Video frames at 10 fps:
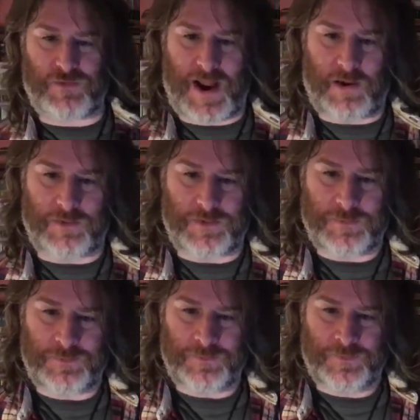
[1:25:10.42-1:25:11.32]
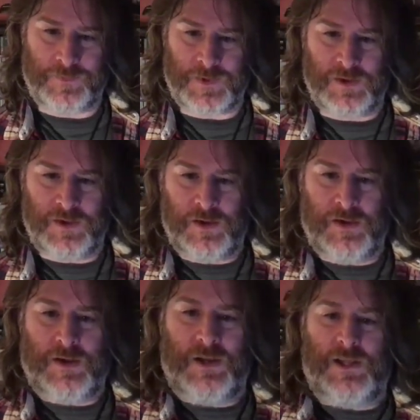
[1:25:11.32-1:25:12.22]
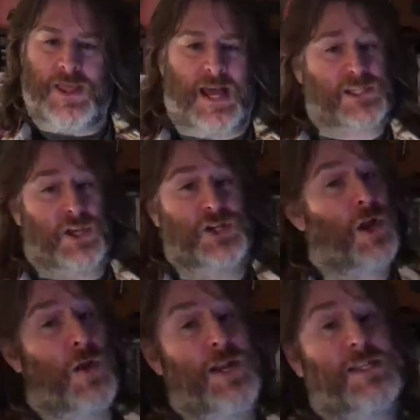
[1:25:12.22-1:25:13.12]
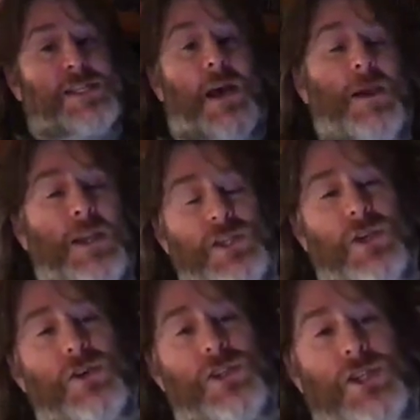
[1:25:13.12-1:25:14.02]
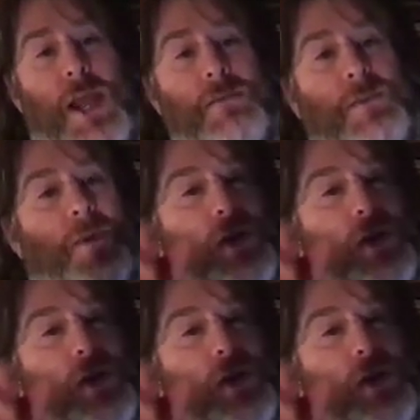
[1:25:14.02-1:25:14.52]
round. That's good. You don't need to tell me your scores, James, but